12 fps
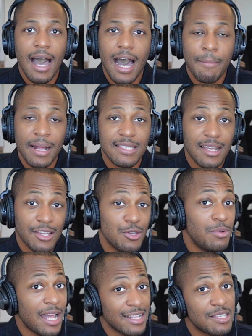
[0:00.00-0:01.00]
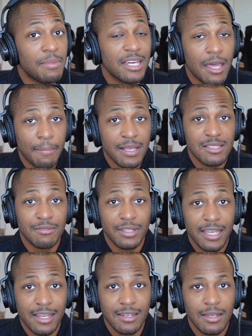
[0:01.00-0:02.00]
I'm not telling you not to buy that piece of
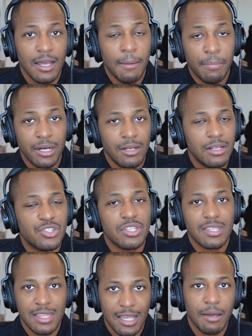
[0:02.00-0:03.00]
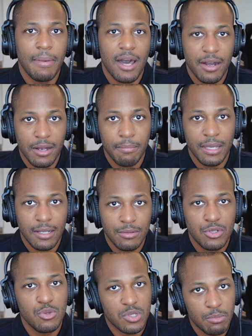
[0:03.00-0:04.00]
land, but just think about it a bit.
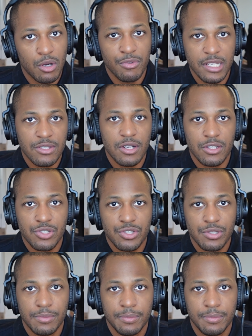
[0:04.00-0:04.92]
Do some more research.